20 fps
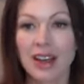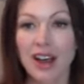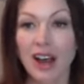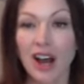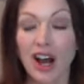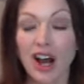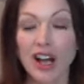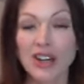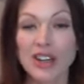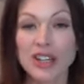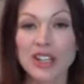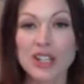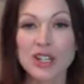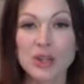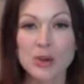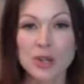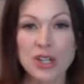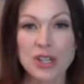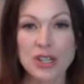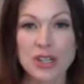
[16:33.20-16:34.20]
Our
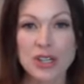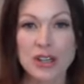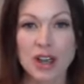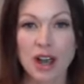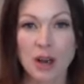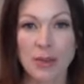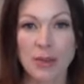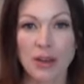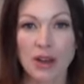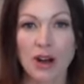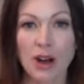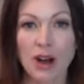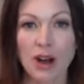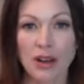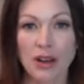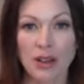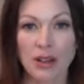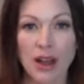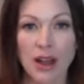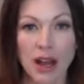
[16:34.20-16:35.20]
intuition is coming
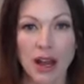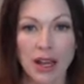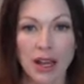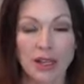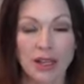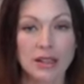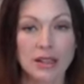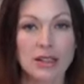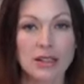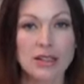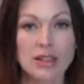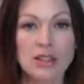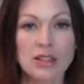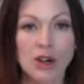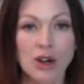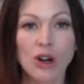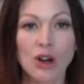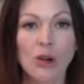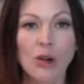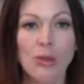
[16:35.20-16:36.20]
online
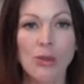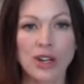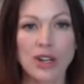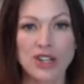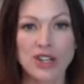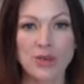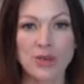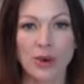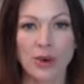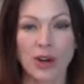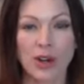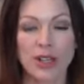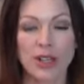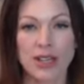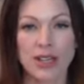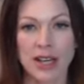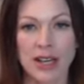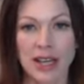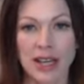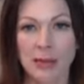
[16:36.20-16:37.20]
so much more
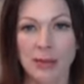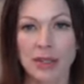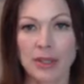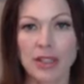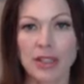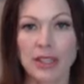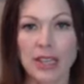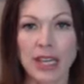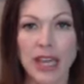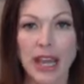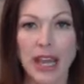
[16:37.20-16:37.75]
dynamically.